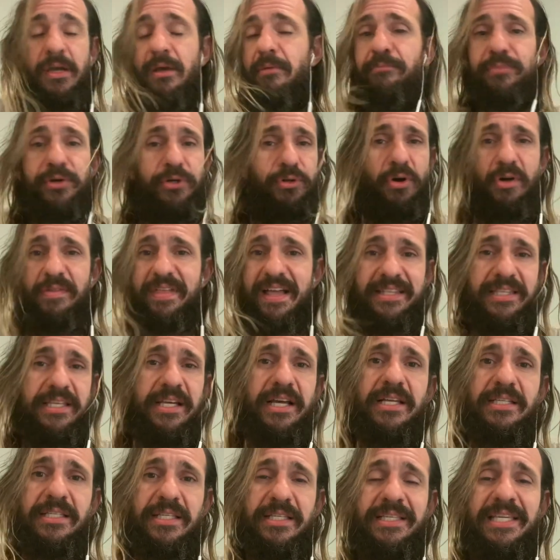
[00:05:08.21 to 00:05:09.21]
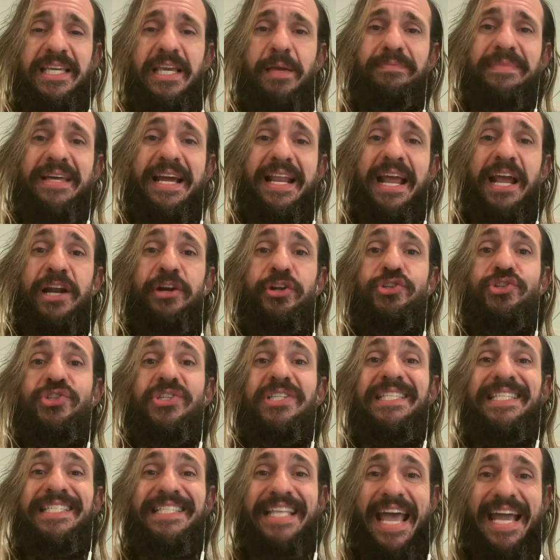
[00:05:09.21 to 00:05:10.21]
But all that does is keep that energy
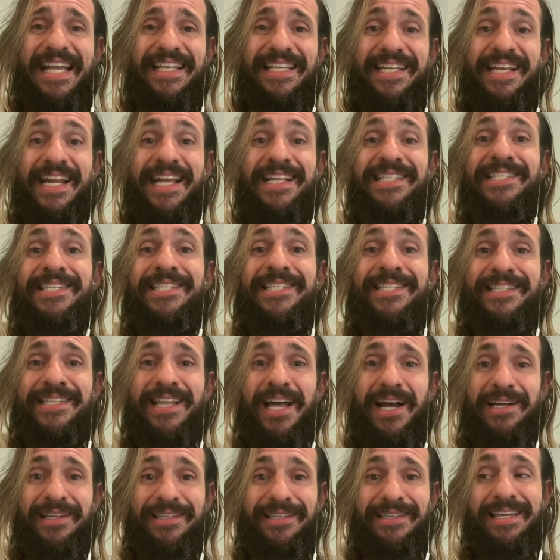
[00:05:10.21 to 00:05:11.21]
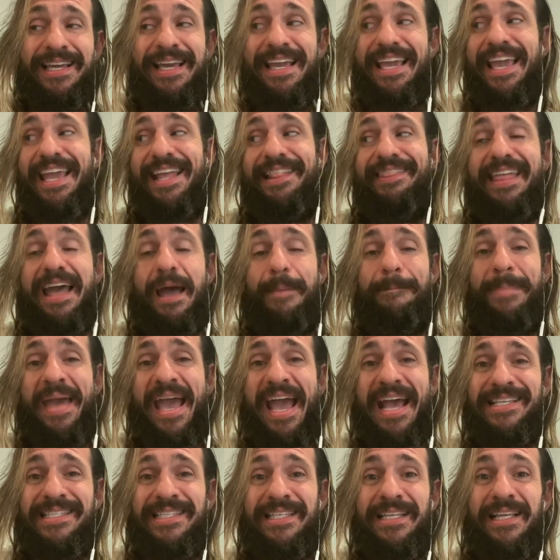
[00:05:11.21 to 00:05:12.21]
stagnant and stuck in that
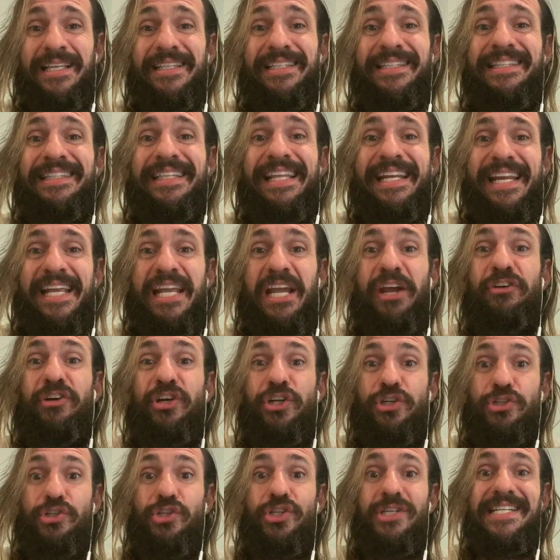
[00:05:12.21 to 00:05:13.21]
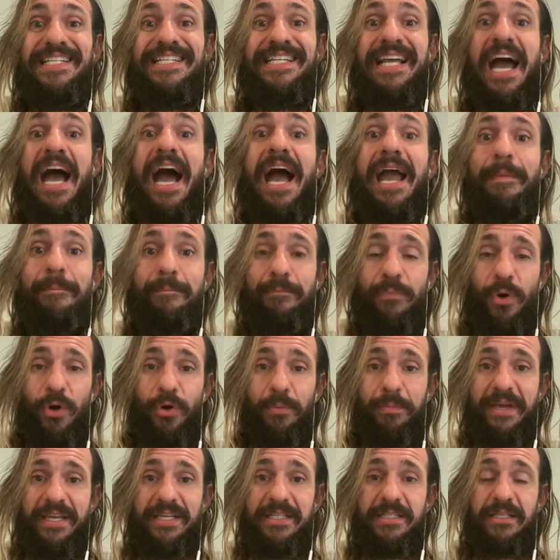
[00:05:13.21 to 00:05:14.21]
past linearical time
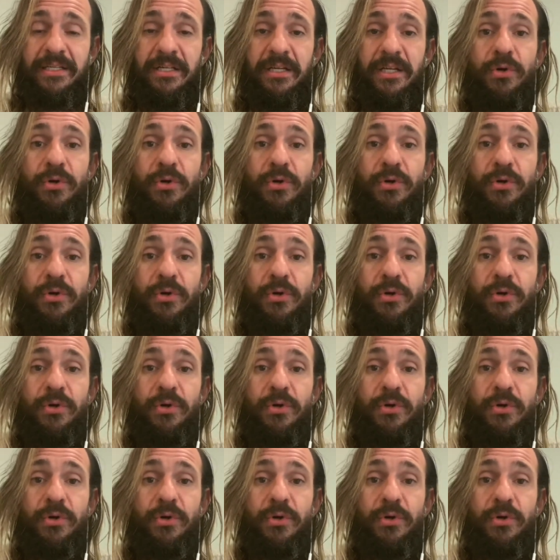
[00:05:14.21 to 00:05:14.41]
moment,